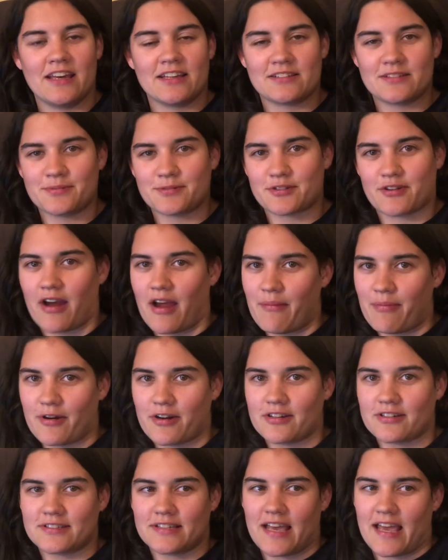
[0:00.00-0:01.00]

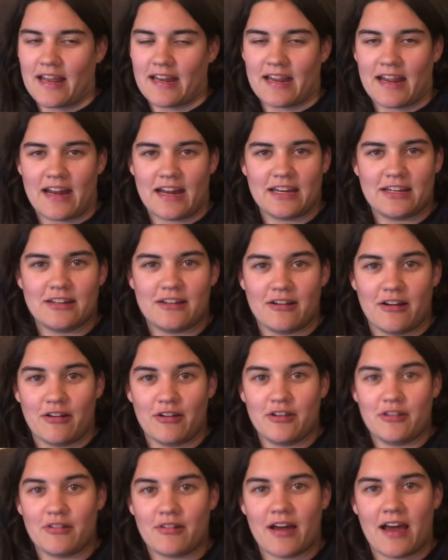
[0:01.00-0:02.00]
subscribers and getting to know
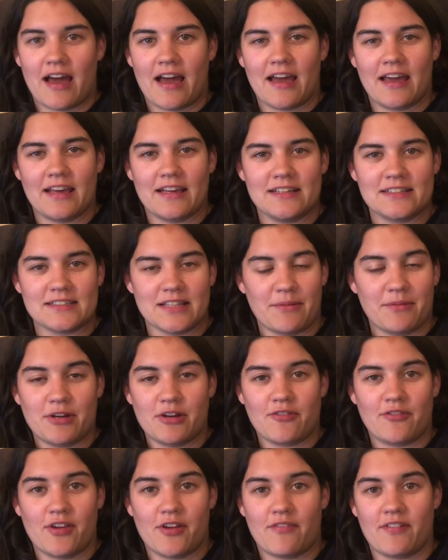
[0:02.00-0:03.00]
you guys. Let me
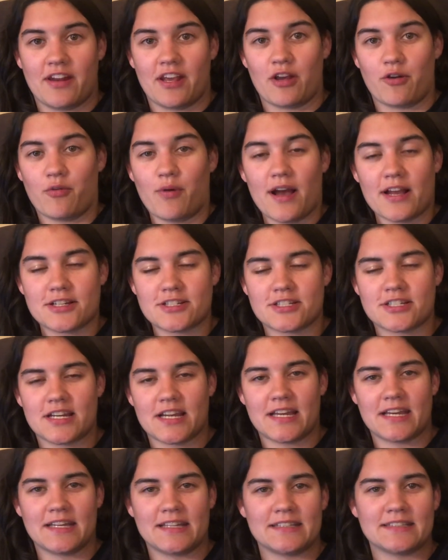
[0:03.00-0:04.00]
know if you have any
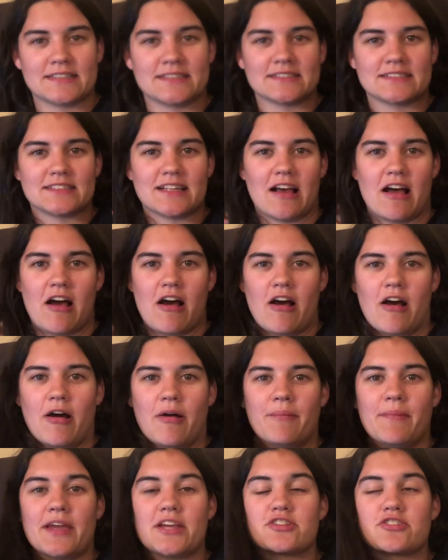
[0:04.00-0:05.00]
questions.
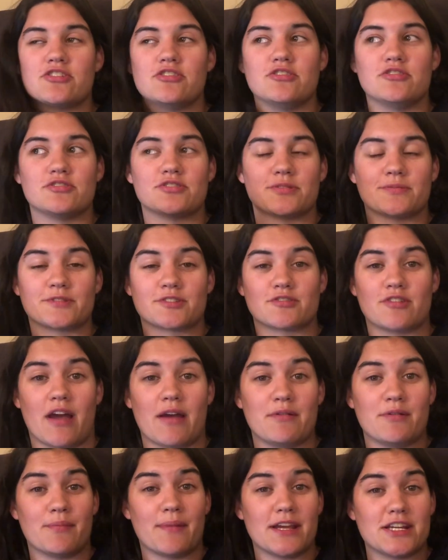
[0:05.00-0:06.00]
Um, make sure you
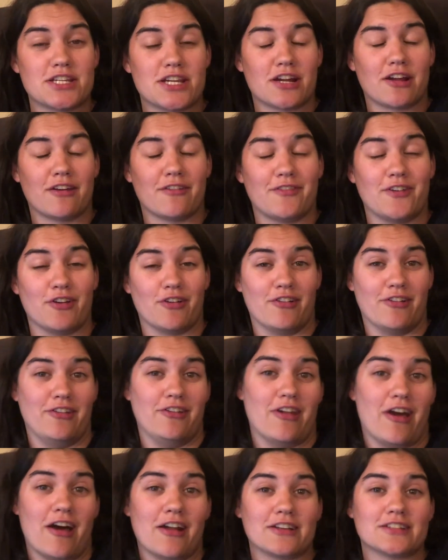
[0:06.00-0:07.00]
subscribe to my channel if you're
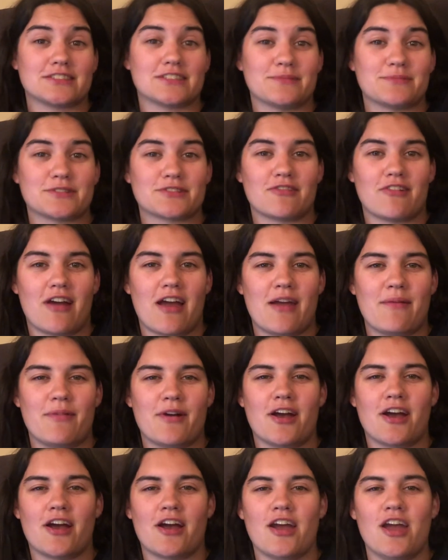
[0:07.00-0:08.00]
not a
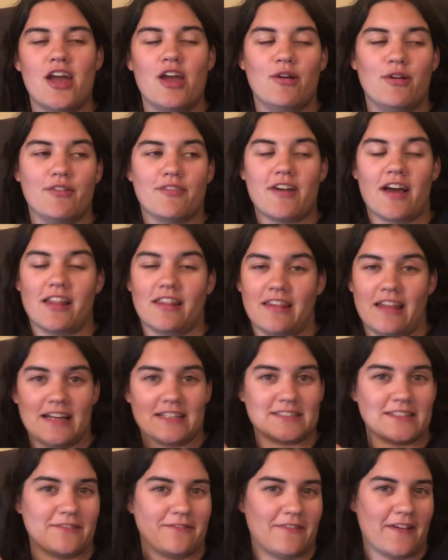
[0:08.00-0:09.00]
subscriber. We've got
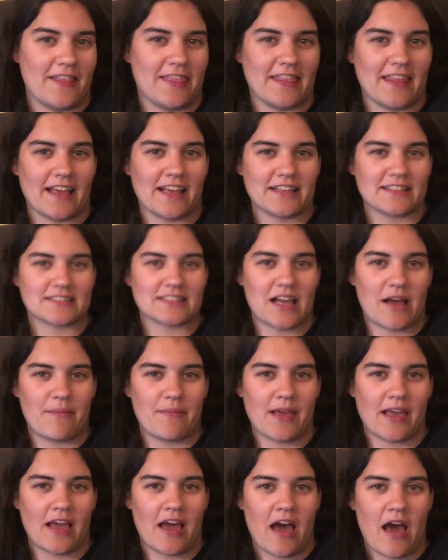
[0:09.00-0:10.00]
lots of fun things
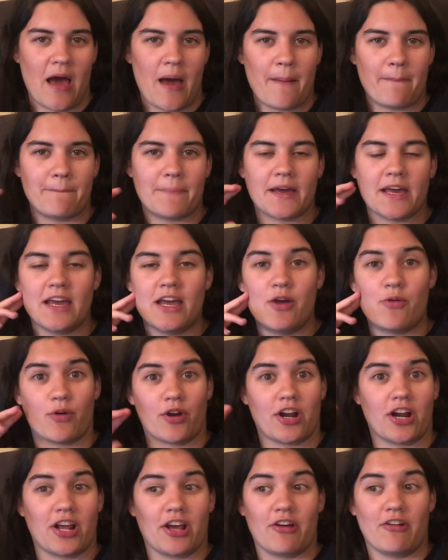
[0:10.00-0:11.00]
coming up.
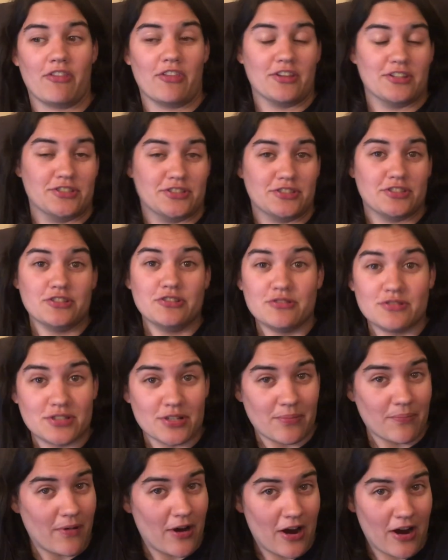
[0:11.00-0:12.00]
We're going to go to the zoo
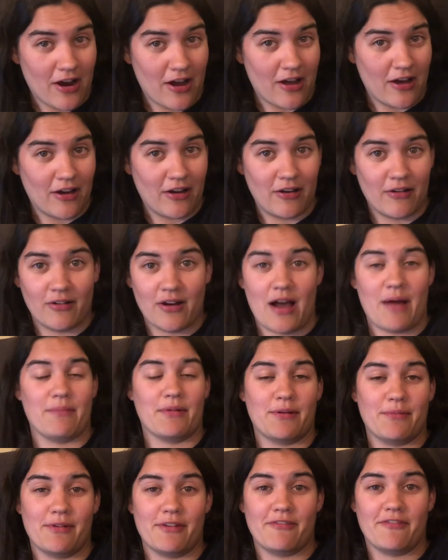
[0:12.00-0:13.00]
tomorrow. I'm
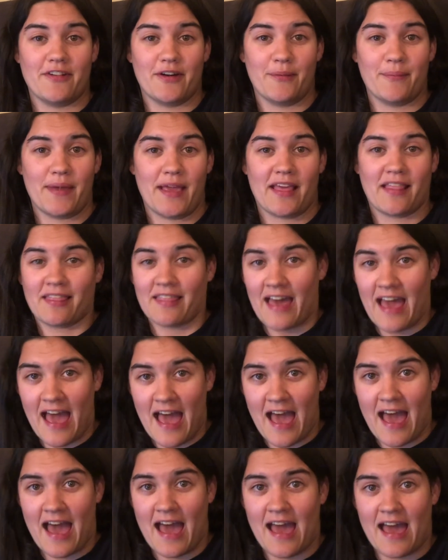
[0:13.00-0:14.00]
going to be filming
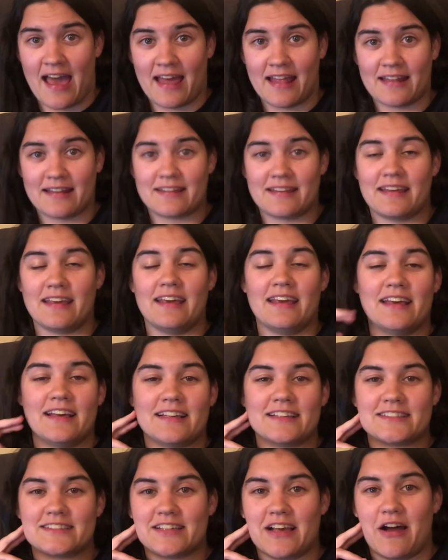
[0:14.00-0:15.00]
that.
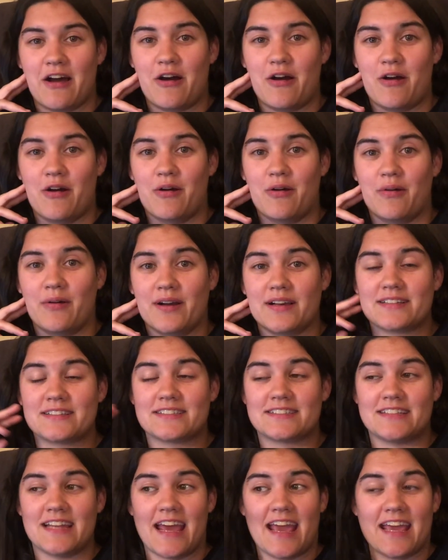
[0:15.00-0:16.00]
So
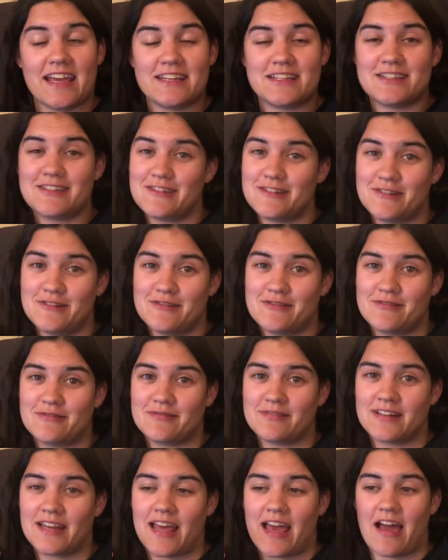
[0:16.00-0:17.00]
stay
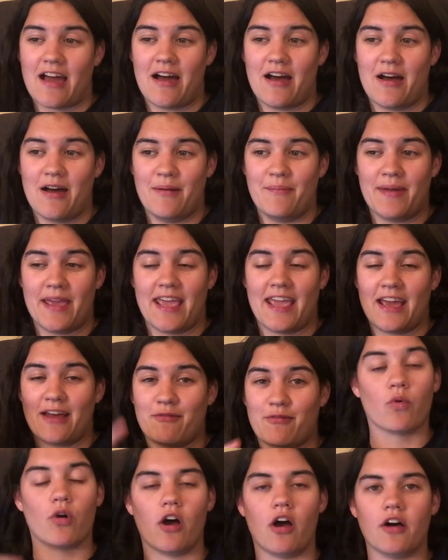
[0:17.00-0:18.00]
tuned. Um,
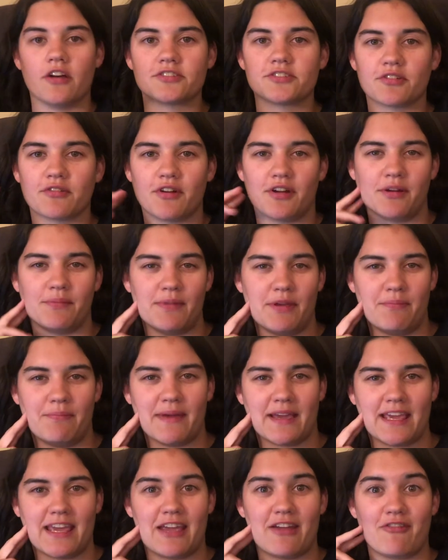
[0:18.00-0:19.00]
and we're also going to be
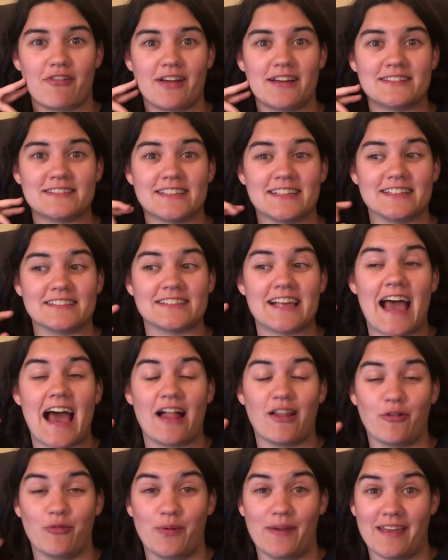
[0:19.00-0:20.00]
picking Grayson's
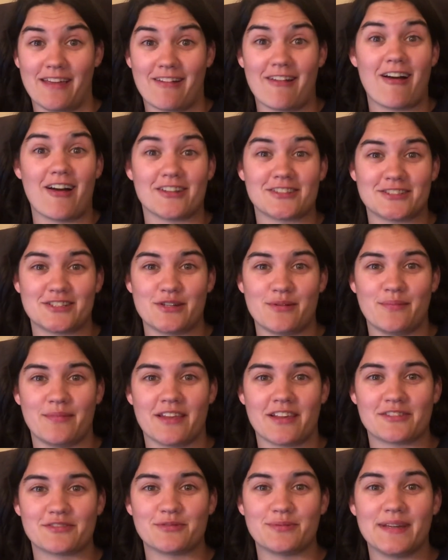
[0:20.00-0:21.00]
Halloween costume
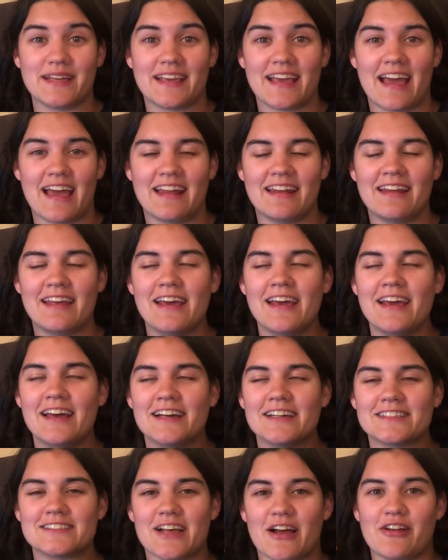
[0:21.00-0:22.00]
this weekend.
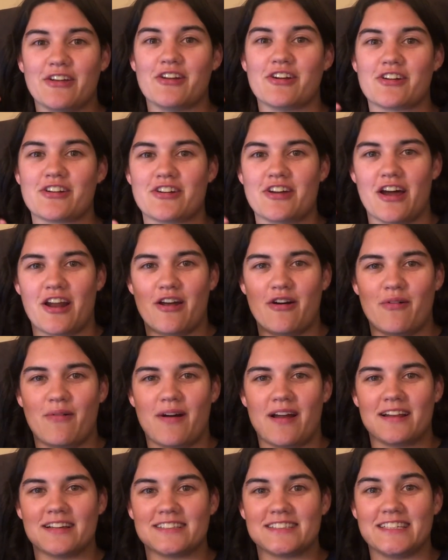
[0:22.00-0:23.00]
So you're going to
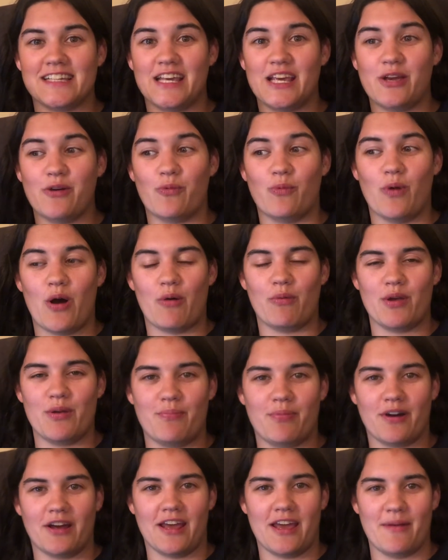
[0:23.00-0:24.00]
want to see what we
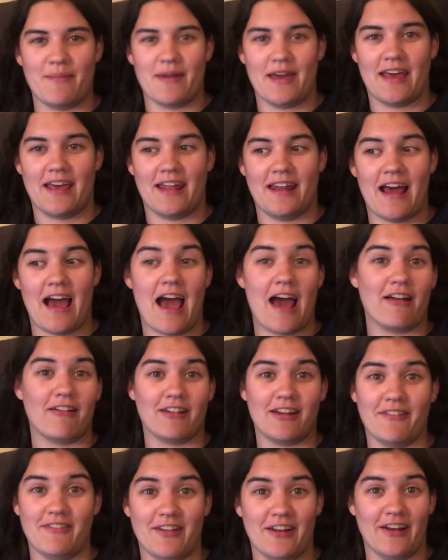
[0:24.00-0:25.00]
put him in. I
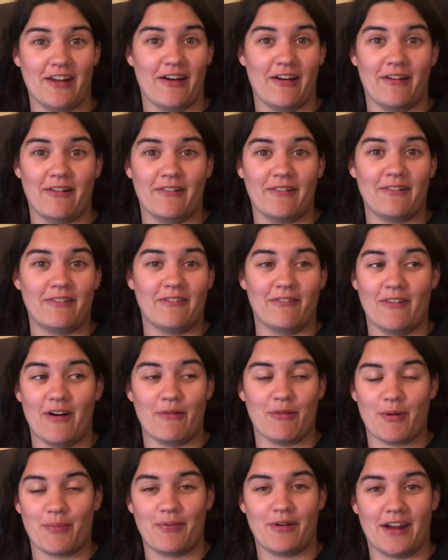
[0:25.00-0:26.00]
don't even know
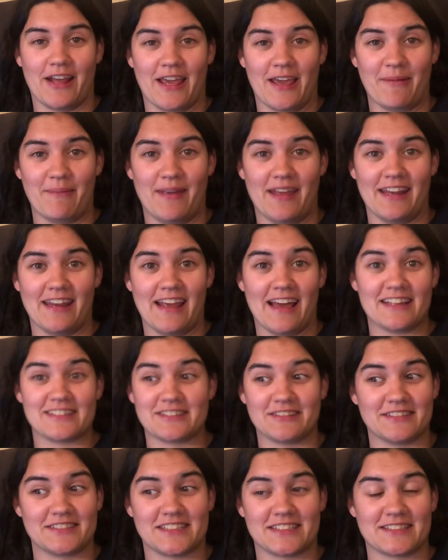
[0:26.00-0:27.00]
what we're putting him in yet.
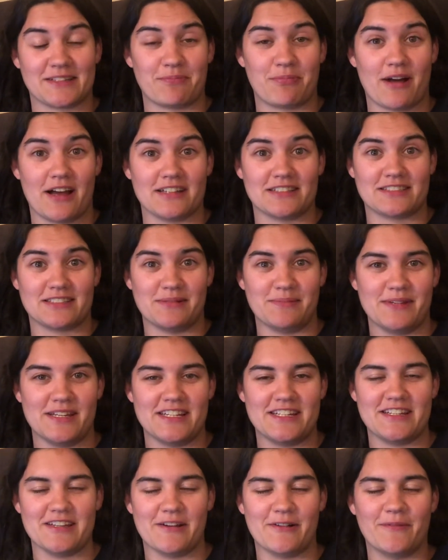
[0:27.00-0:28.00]
So it's a surprise to me
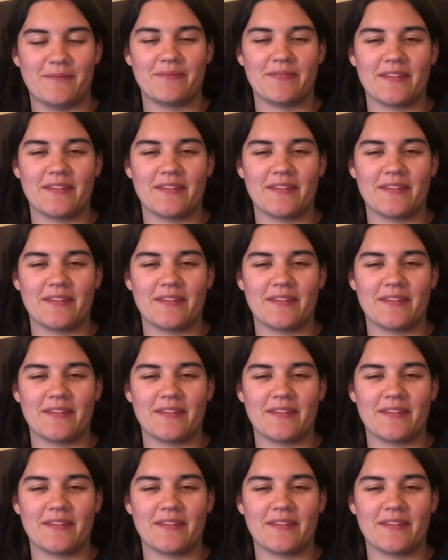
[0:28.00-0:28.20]
too.